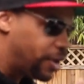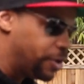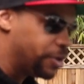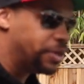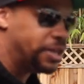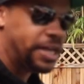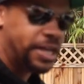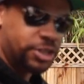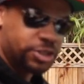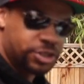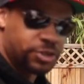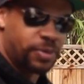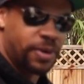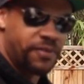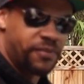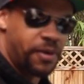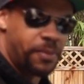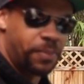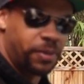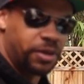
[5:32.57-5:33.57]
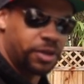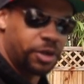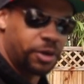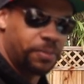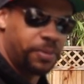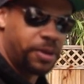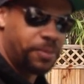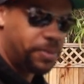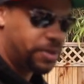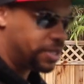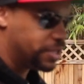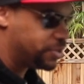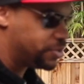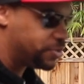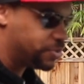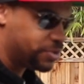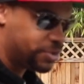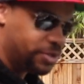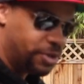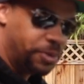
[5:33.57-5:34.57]
heard the engine rev up a little bit because
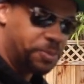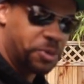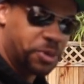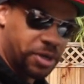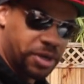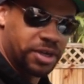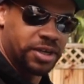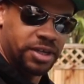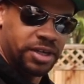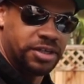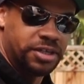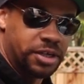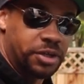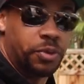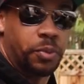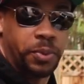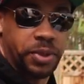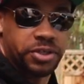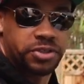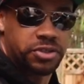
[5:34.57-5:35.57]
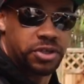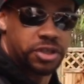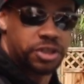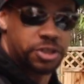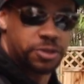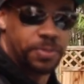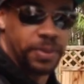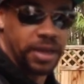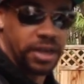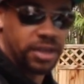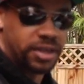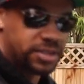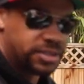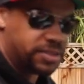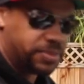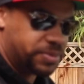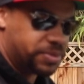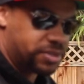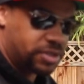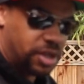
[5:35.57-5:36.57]
there was no more, you know, the wheel started spinning cause
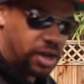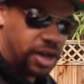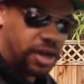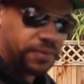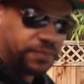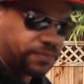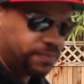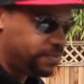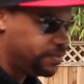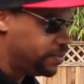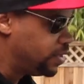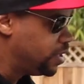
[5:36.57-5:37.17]
I was off